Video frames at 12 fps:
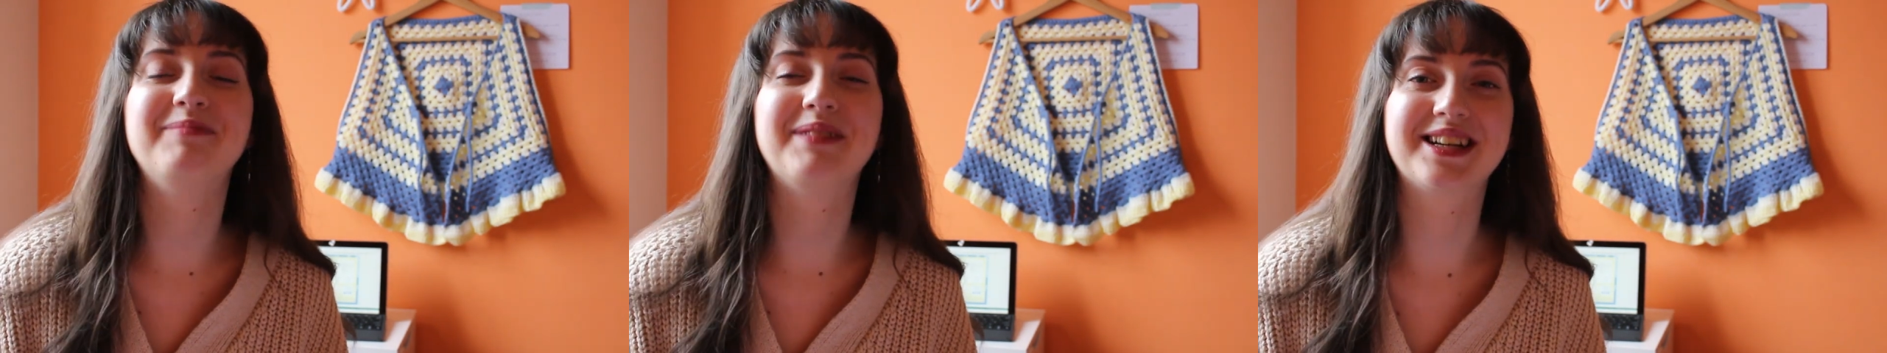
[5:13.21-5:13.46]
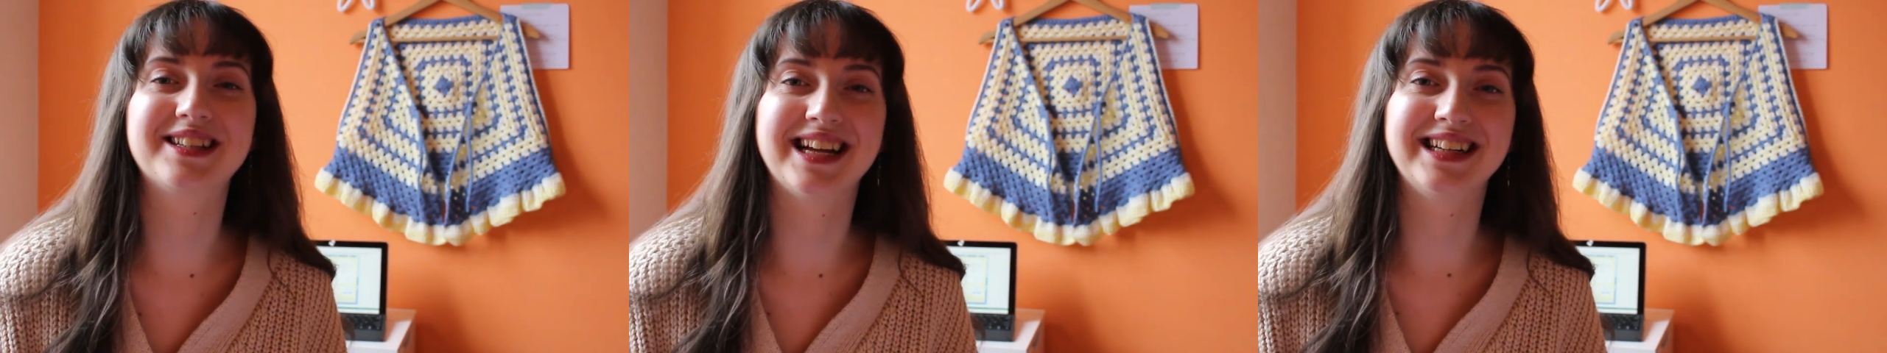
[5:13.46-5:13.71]

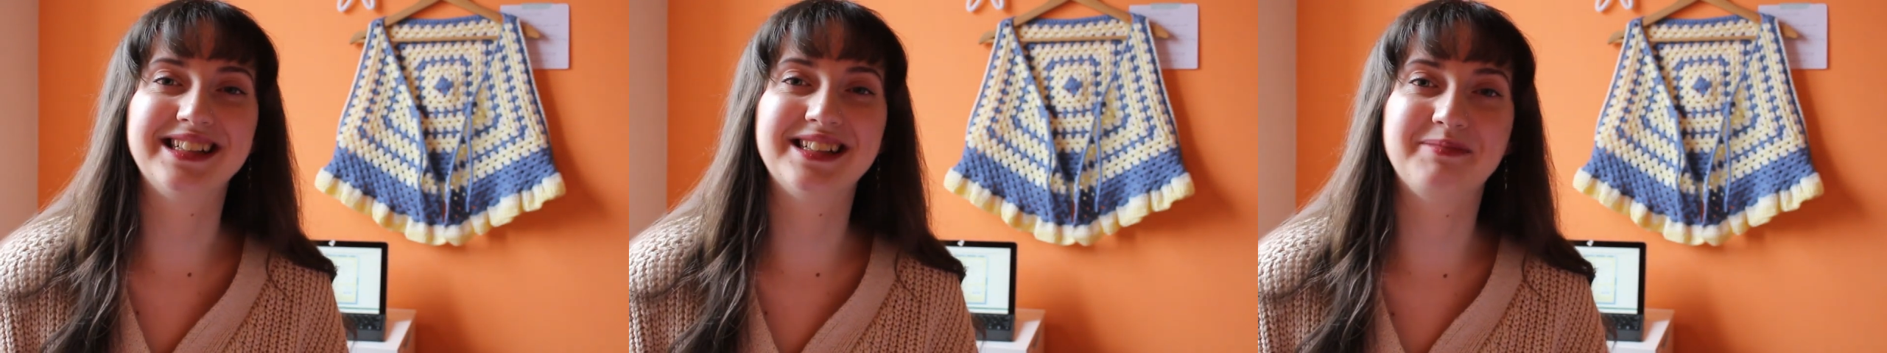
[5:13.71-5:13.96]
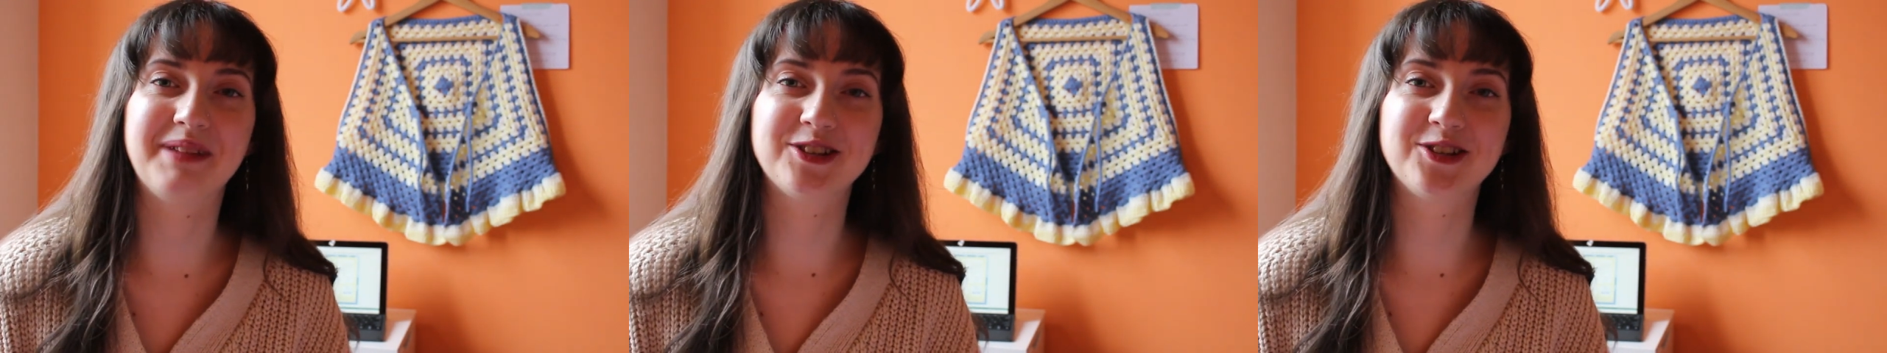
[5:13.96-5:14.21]
because I need
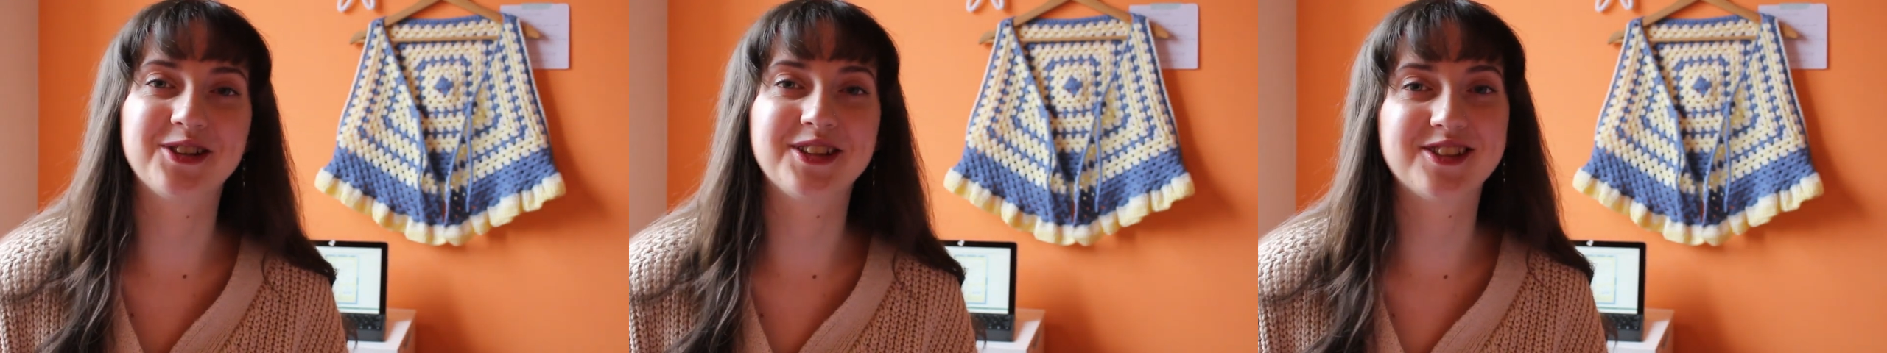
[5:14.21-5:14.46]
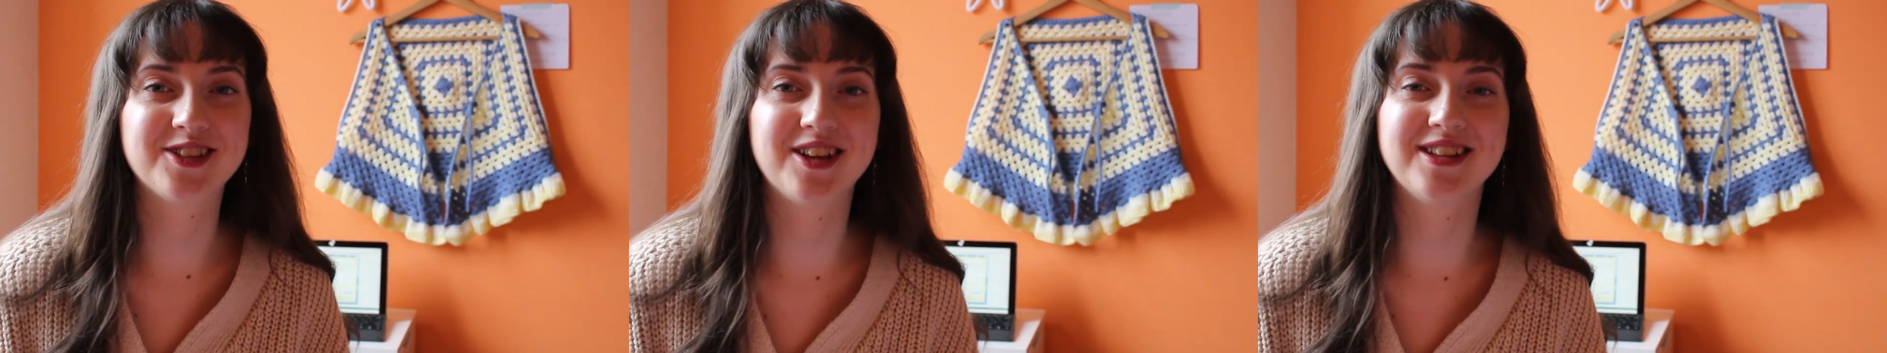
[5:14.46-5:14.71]
to make sure
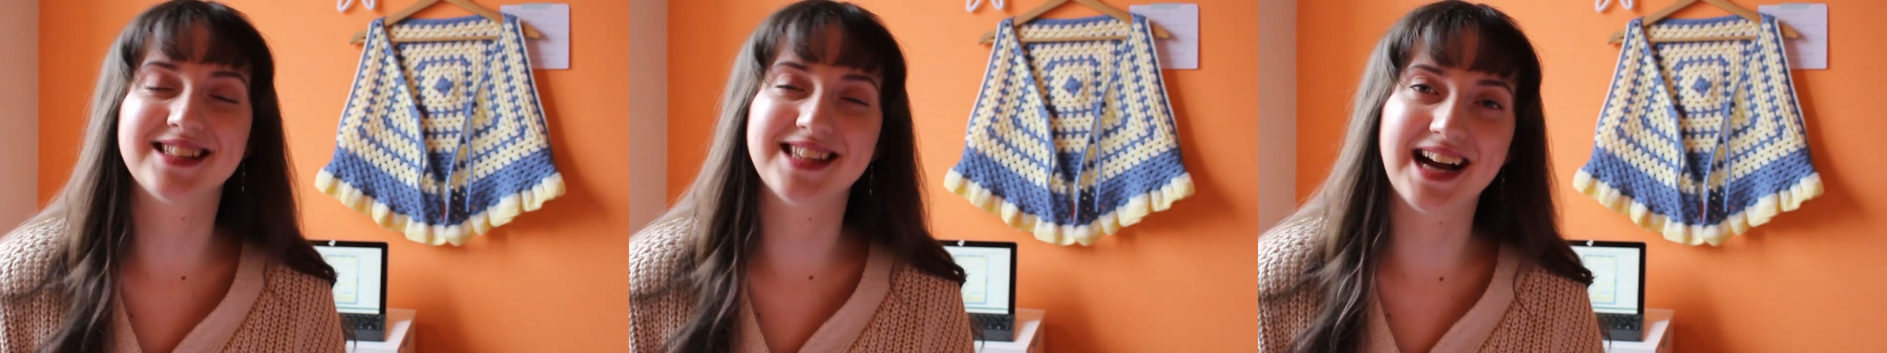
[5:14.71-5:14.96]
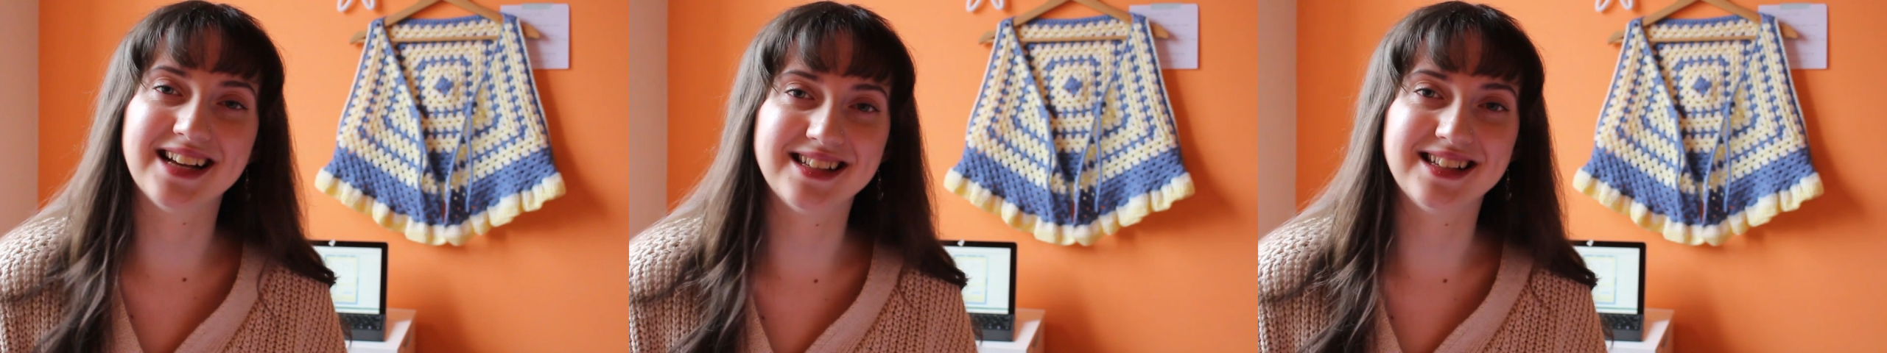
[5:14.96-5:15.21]
that certain
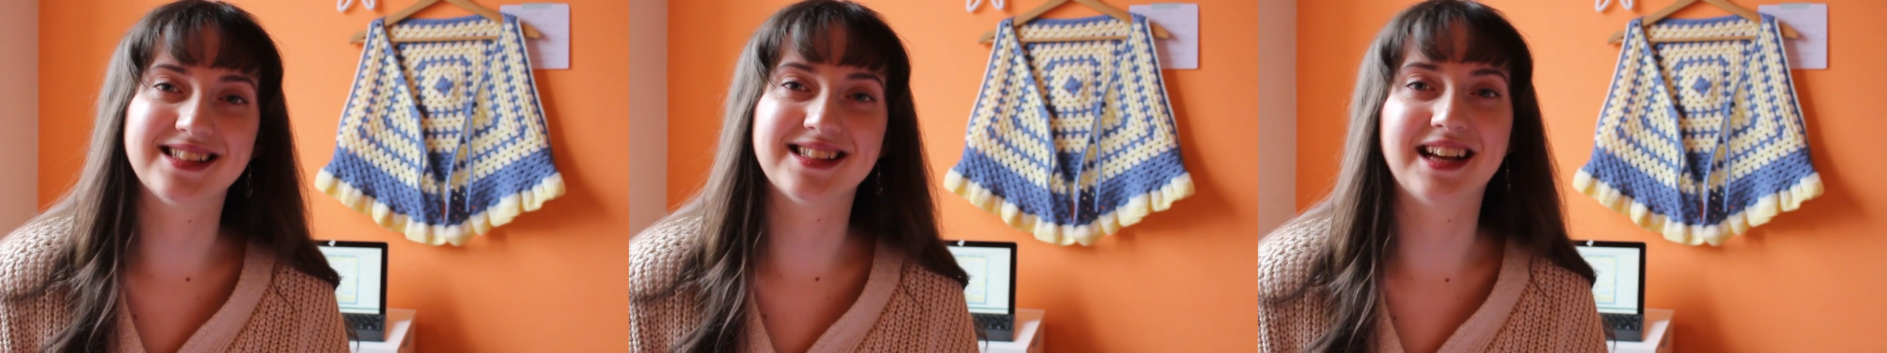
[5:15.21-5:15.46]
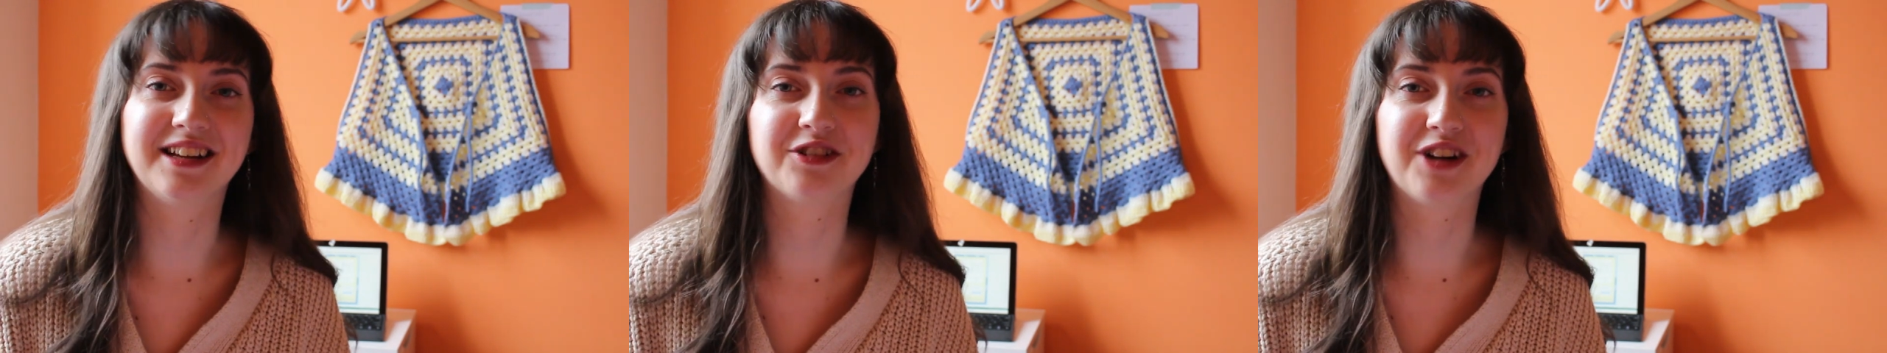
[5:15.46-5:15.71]
sizes
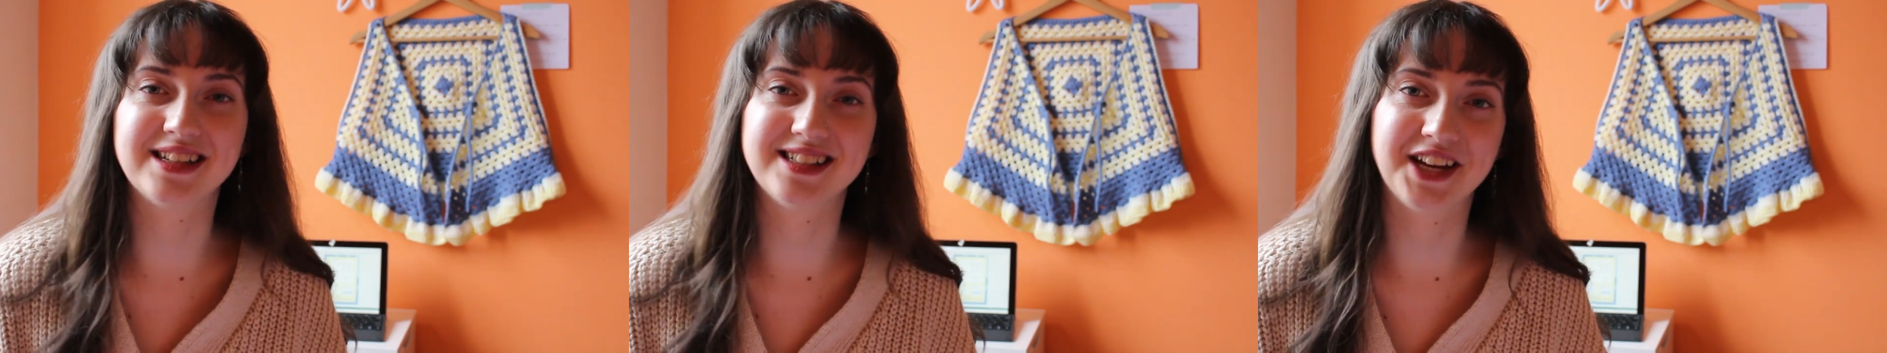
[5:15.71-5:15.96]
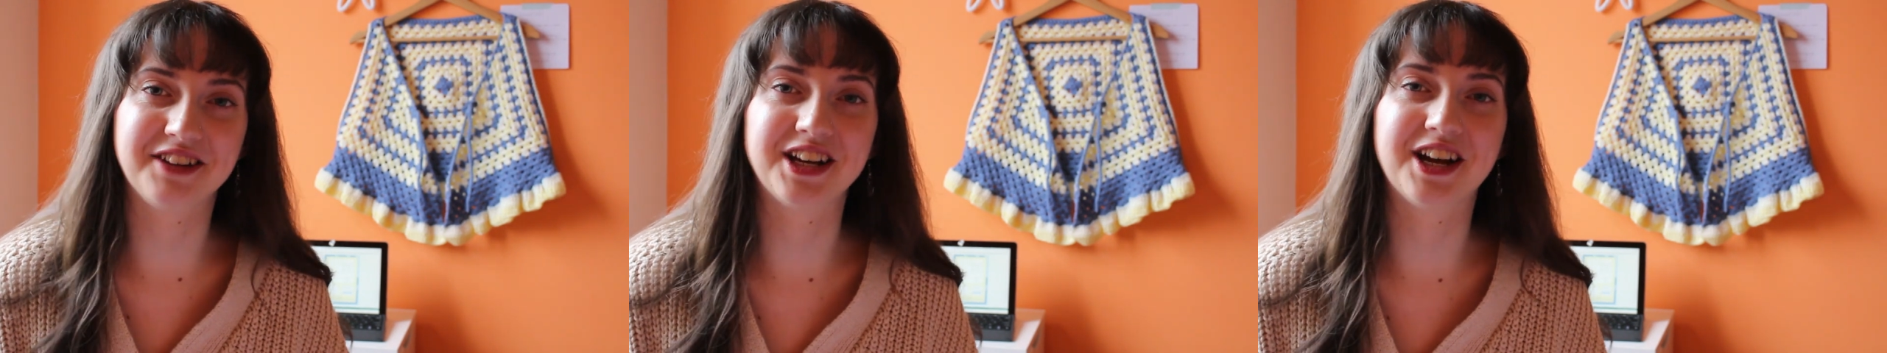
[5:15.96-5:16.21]
and
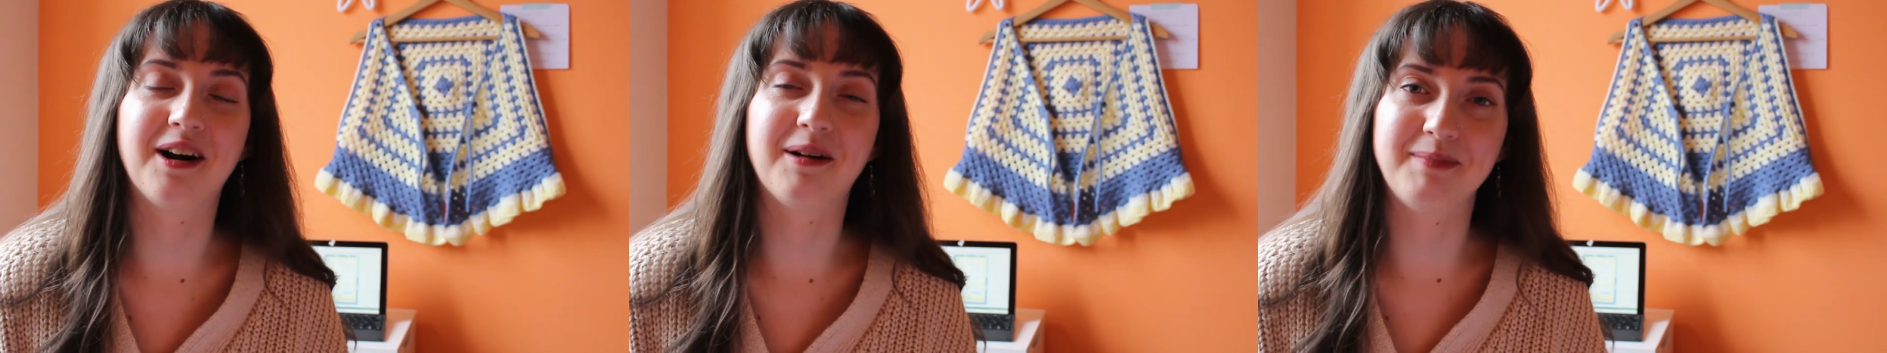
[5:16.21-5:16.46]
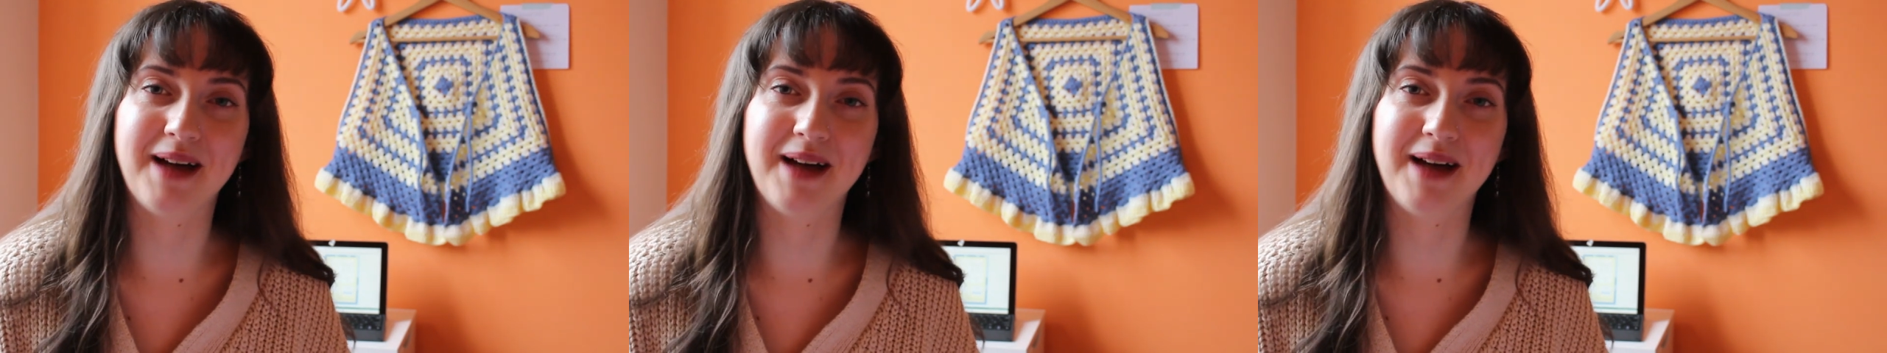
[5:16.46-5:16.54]
criteria are